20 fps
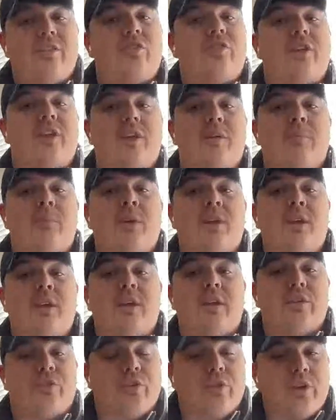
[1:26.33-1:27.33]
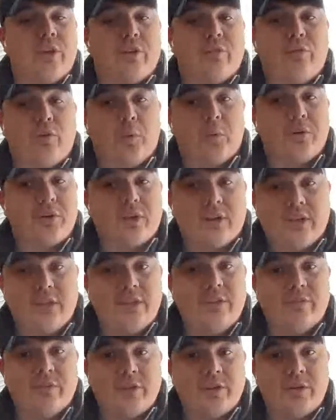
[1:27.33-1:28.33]
This team is looking forward to
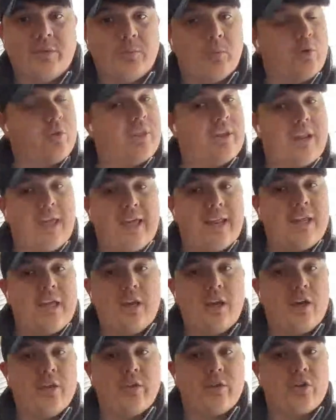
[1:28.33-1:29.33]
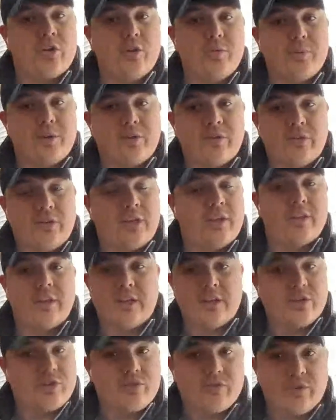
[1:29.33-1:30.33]
Cleveland more than any other humans
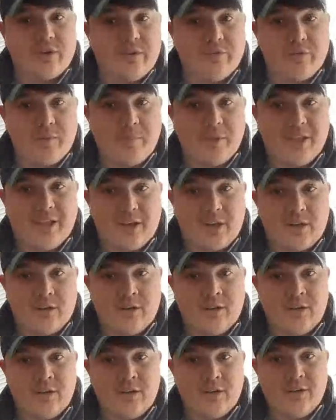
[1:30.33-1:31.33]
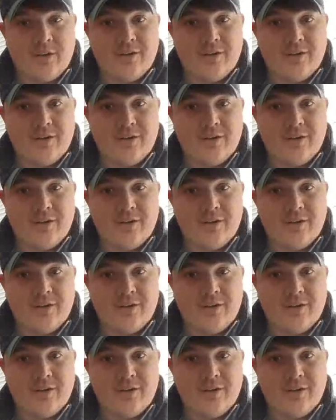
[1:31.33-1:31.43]
in the history of the planet.